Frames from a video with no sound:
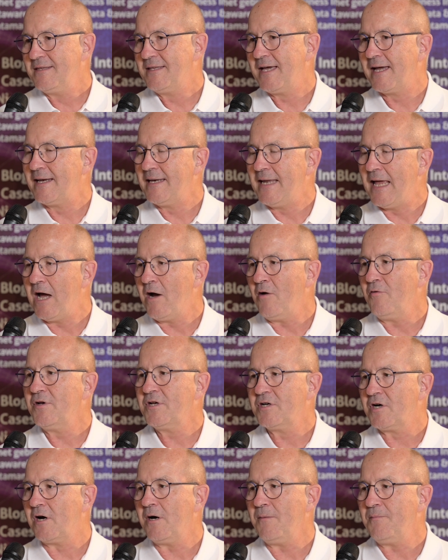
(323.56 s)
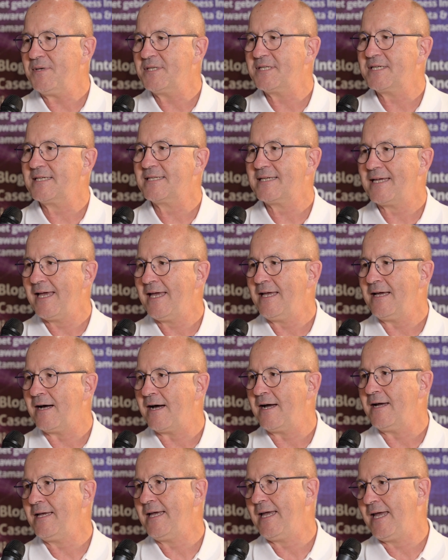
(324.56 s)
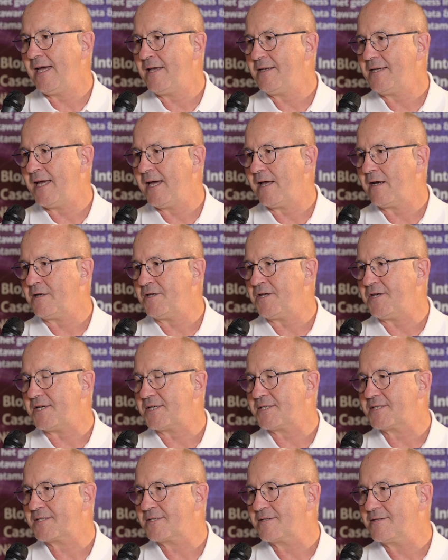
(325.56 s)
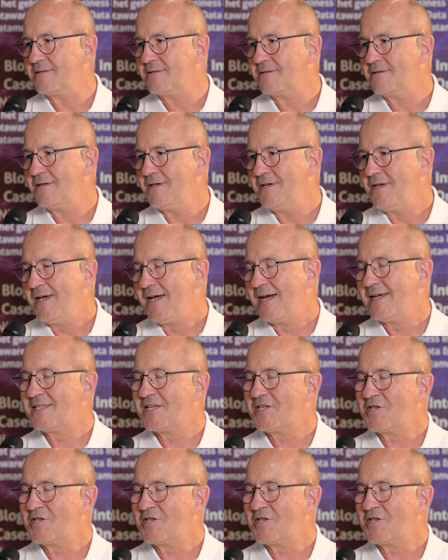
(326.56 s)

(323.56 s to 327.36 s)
that now encompasses AI and analytics. As I